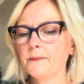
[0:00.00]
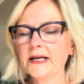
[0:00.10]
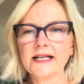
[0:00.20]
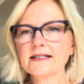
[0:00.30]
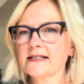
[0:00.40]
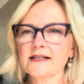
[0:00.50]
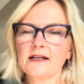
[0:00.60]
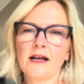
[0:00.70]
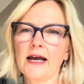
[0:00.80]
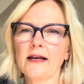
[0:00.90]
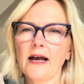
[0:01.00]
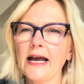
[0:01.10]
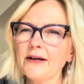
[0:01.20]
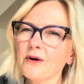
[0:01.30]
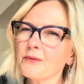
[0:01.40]
it doesn't,
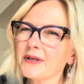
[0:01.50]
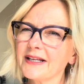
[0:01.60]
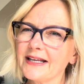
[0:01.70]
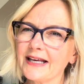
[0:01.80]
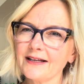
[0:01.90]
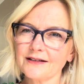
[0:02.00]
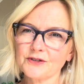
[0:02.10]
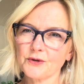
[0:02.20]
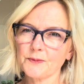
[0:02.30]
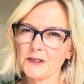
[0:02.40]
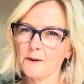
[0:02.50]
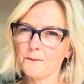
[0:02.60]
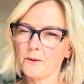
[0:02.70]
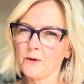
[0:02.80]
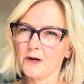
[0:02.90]
I don't really get tripped
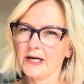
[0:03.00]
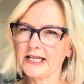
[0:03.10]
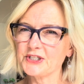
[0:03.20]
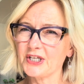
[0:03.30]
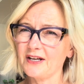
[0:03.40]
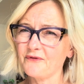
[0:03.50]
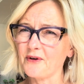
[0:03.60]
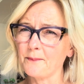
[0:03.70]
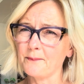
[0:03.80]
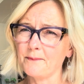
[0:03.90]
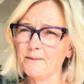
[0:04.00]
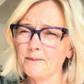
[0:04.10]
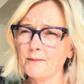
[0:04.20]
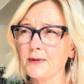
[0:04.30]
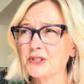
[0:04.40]
up or itchy from
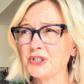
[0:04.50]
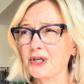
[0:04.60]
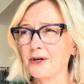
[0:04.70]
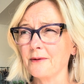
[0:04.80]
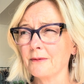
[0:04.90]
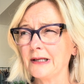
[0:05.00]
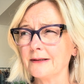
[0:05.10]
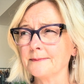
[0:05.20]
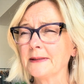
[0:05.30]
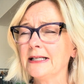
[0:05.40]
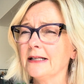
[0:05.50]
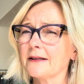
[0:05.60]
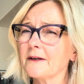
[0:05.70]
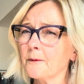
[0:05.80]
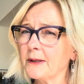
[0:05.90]
much yarn. Well, a
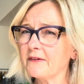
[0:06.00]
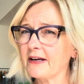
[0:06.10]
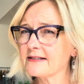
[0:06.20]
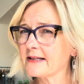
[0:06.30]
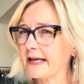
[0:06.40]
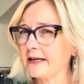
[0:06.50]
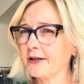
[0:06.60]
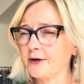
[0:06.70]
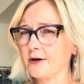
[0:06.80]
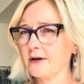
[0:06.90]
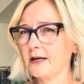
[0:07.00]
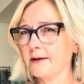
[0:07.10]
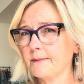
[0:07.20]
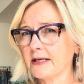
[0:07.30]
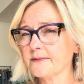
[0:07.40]
little bit of Icelandic yarn. It
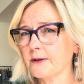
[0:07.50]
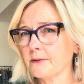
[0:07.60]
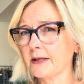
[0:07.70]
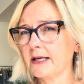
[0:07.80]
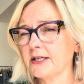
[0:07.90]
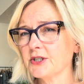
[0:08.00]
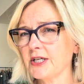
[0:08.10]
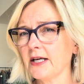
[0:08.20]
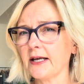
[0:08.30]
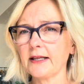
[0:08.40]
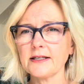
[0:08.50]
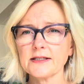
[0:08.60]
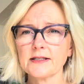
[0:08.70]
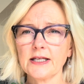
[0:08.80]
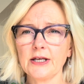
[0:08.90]
makes me really itchy, at
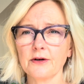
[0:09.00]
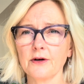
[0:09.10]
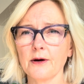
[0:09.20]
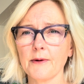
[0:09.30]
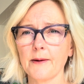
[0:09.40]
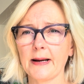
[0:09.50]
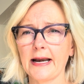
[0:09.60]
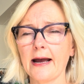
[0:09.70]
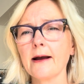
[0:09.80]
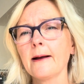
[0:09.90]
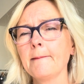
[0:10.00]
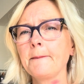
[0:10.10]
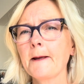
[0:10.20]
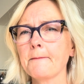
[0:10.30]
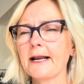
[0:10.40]
least here around my neck,
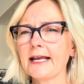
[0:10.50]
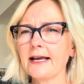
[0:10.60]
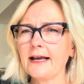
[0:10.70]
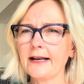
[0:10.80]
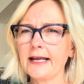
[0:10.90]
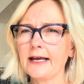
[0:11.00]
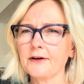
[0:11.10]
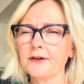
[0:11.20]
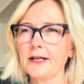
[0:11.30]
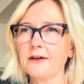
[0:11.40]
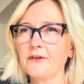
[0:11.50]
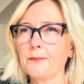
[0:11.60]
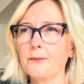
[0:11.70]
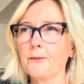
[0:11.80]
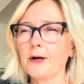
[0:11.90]
but I can kind of handle it. And if I
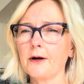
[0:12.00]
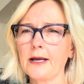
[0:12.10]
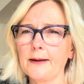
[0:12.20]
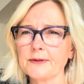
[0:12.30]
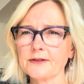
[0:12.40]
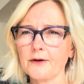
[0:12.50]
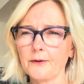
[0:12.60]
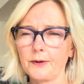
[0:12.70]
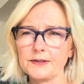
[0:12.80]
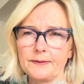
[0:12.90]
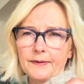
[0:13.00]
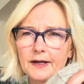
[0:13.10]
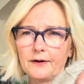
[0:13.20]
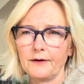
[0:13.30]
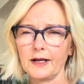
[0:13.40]
wear a camisole or wear something
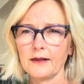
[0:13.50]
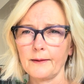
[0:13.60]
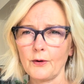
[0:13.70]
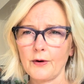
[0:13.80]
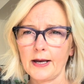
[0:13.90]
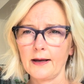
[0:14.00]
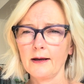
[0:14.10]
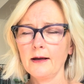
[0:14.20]
underneath, I'm okay.